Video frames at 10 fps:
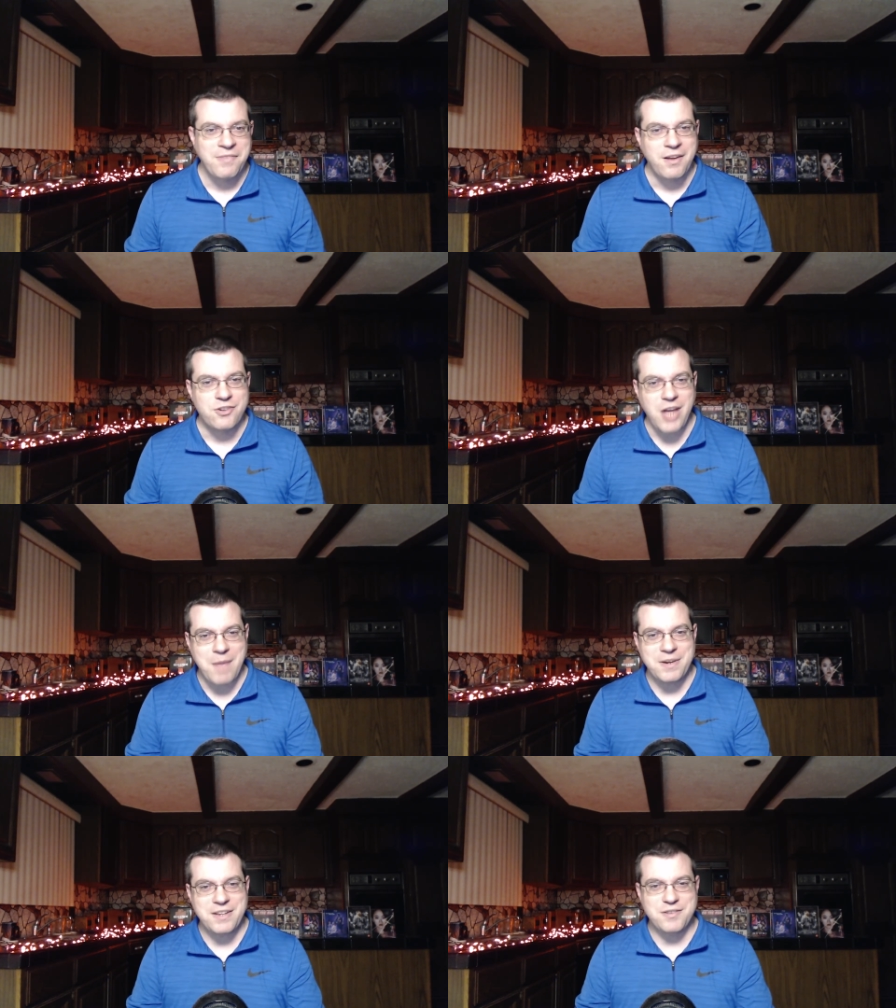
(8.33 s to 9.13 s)
a
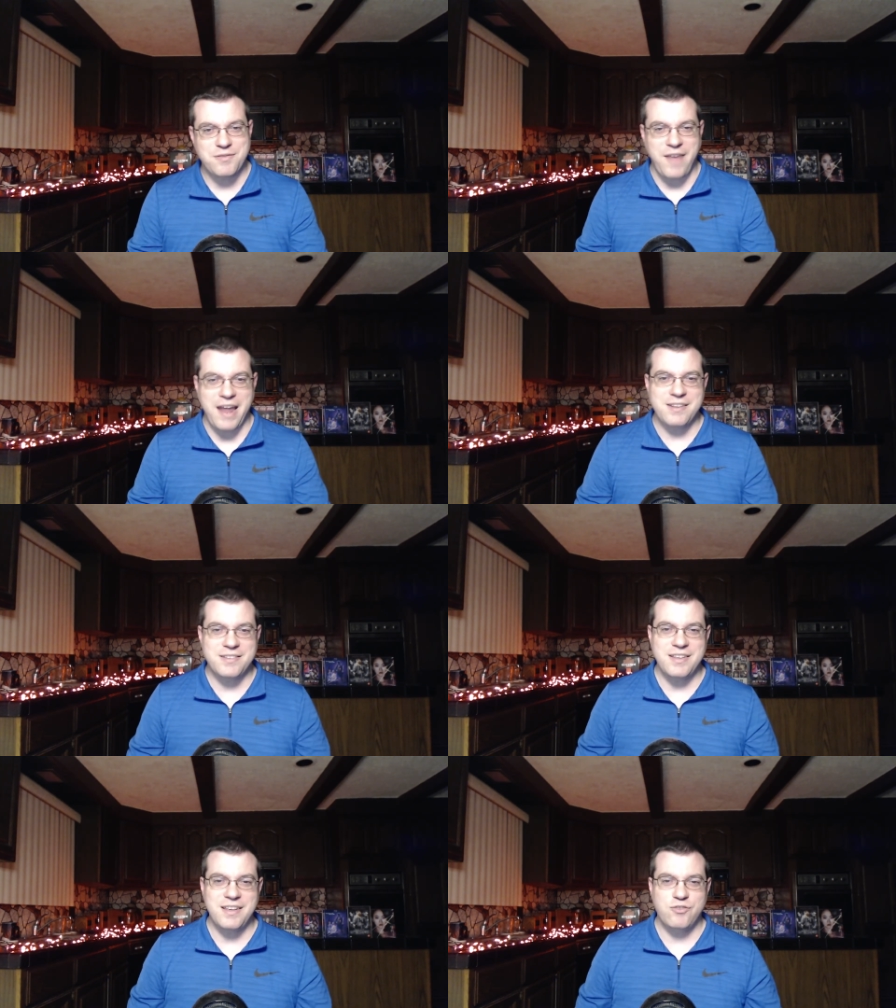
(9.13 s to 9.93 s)
Japanese
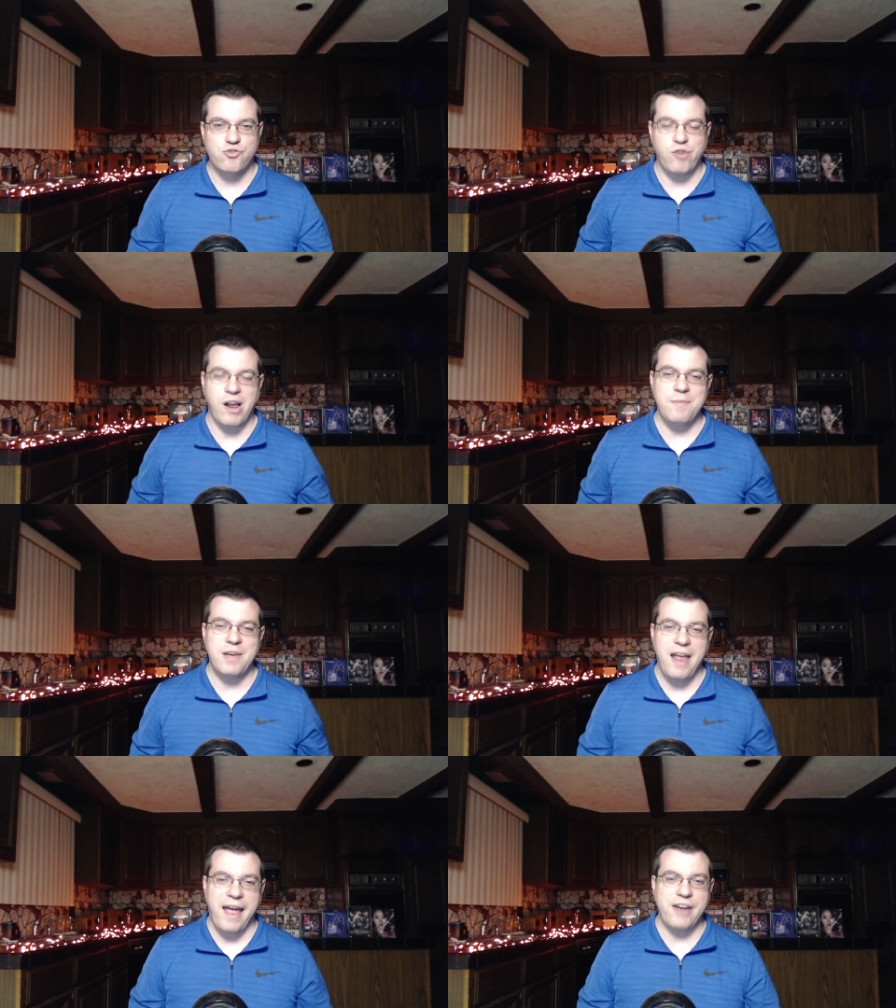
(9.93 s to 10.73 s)
fantasy
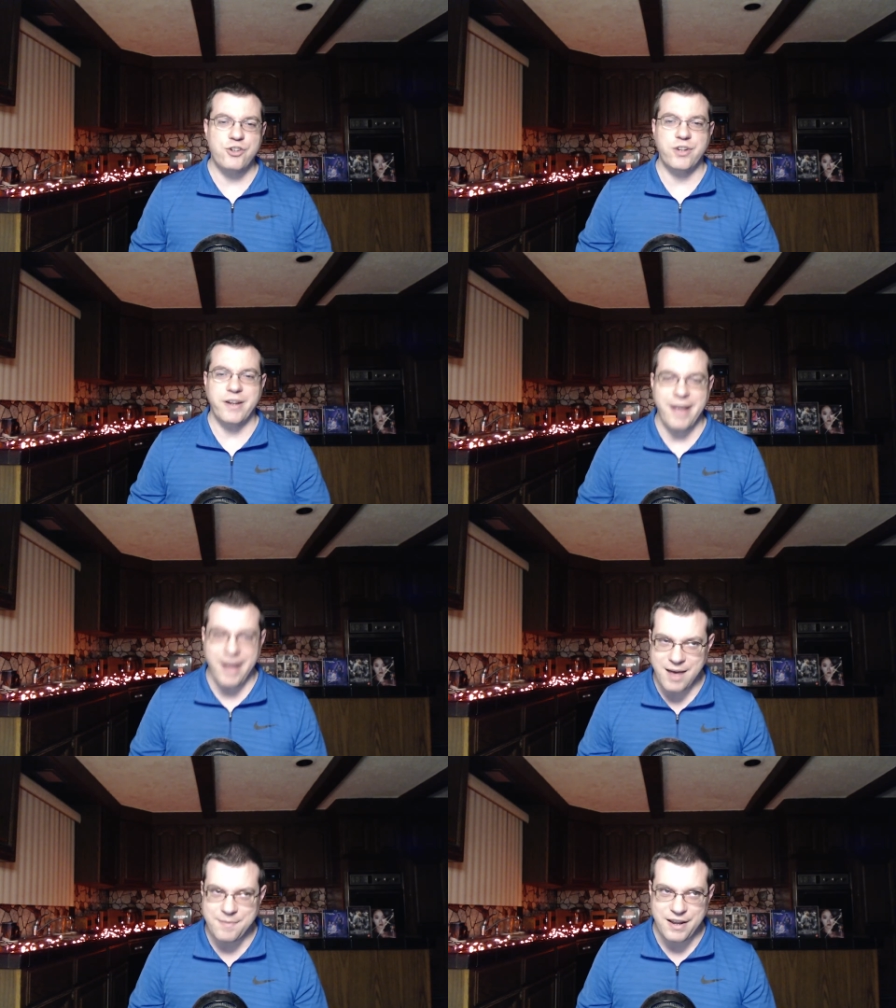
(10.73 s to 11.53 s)
drama action
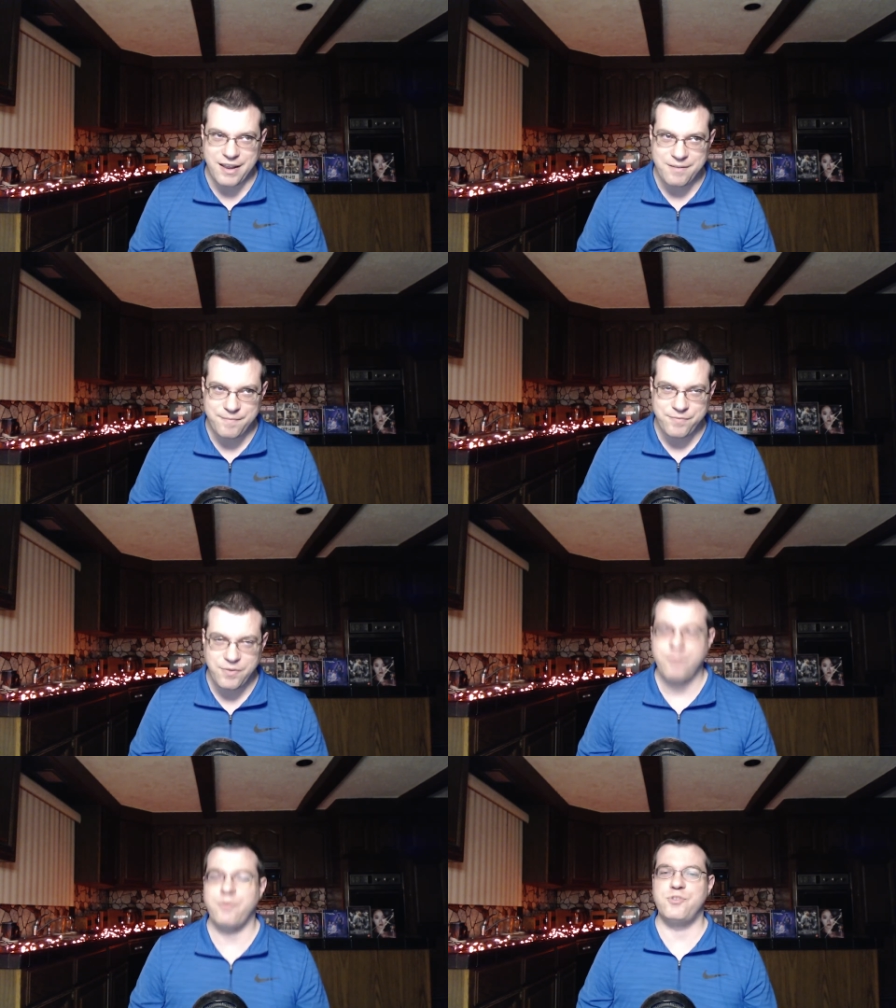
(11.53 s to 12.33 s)
comedy
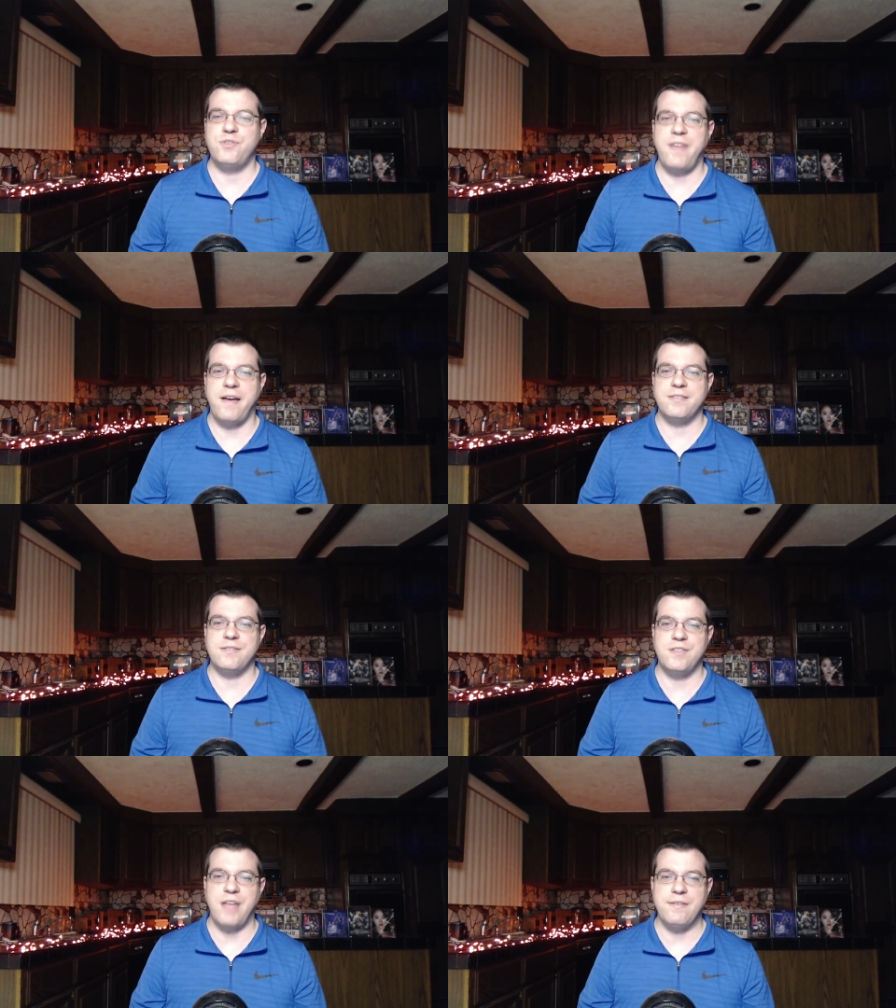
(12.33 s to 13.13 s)
from
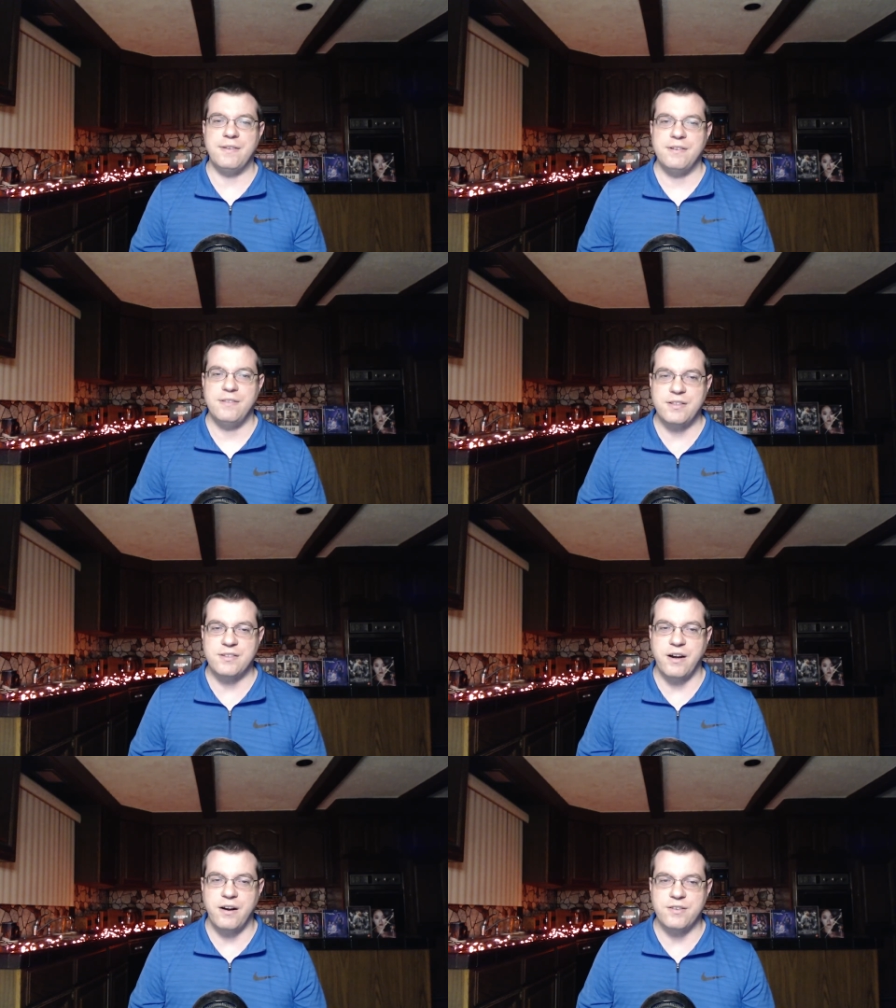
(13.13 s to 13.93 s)
2007 that
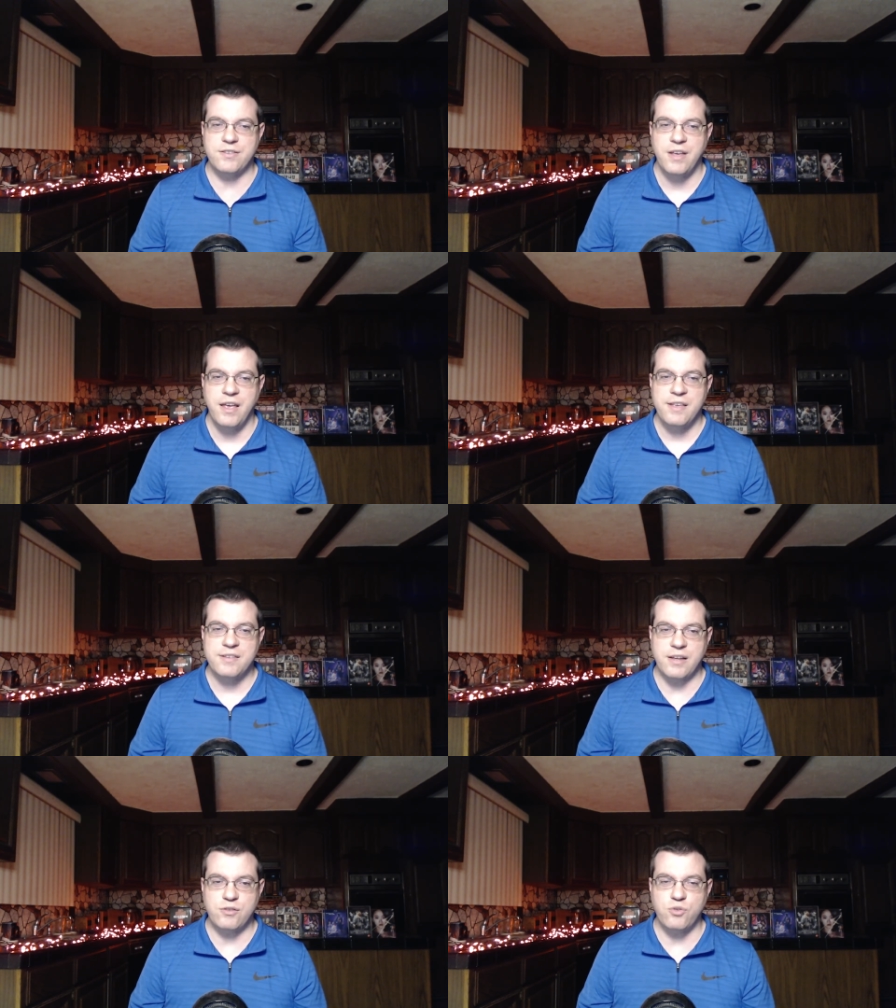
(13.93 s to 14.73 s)
stars
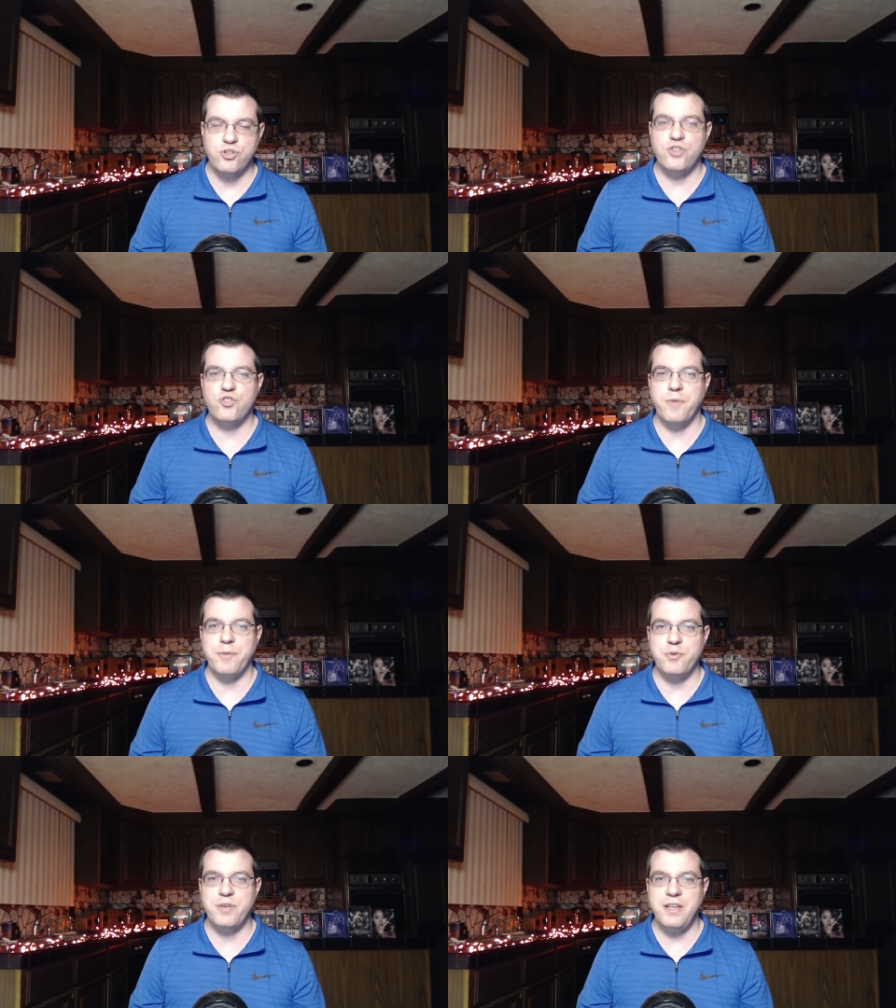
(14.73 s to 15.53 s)
Satoshi
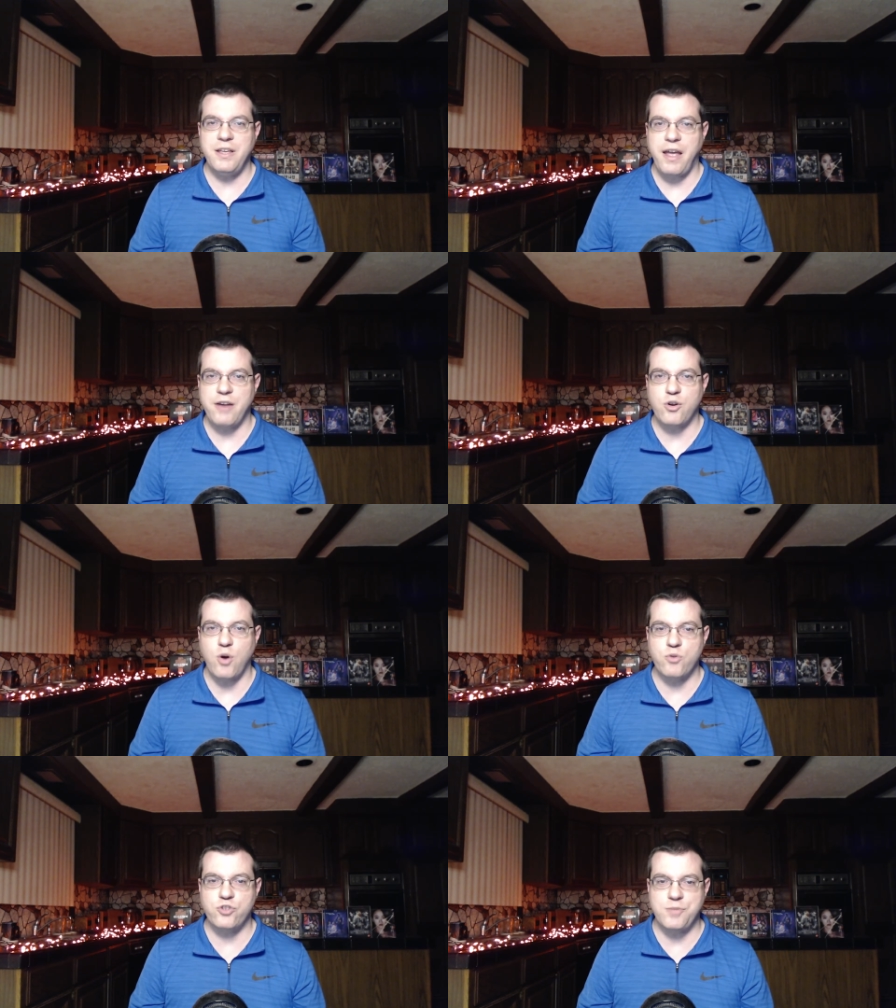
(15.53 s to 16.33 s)
Tsumabuki and
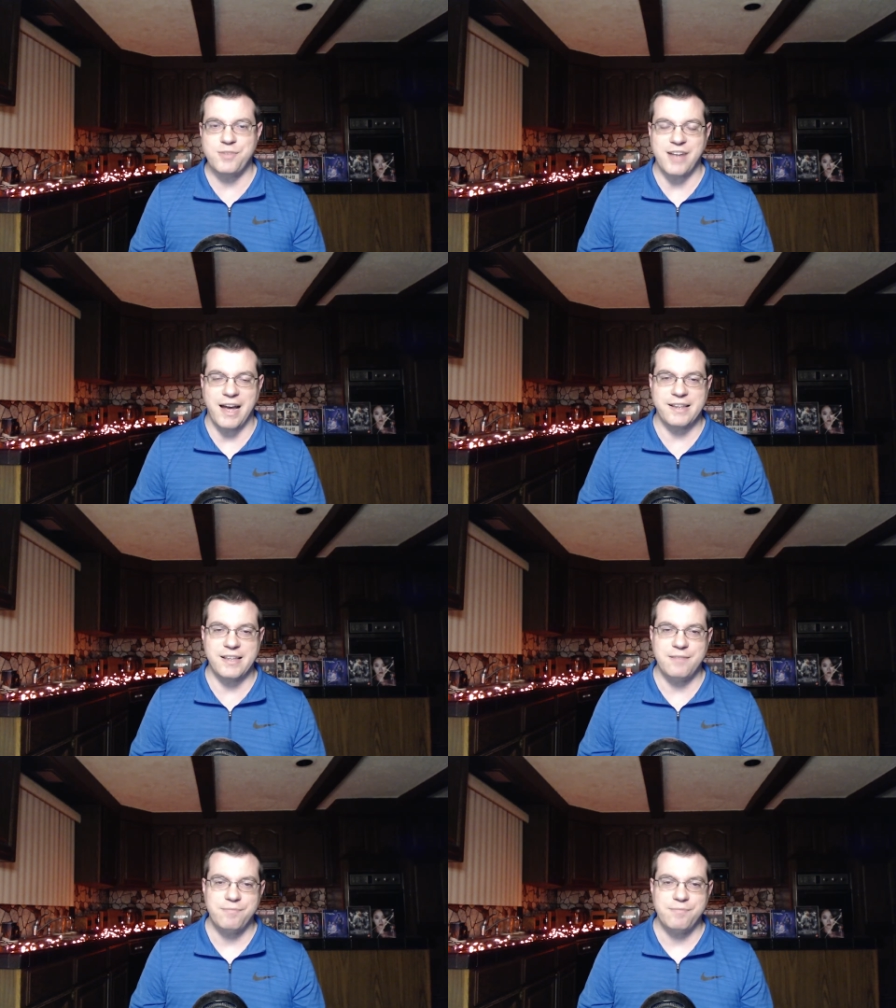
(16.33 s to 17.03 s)
Kou Shibasaki.